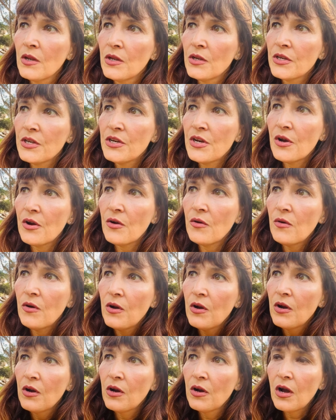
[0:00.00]
you know,
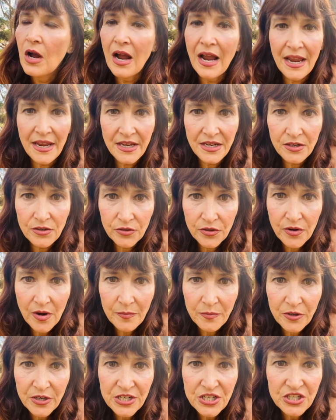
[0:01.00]
I grew
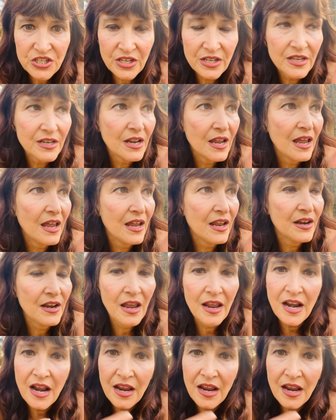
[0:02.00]
up Christian, and, and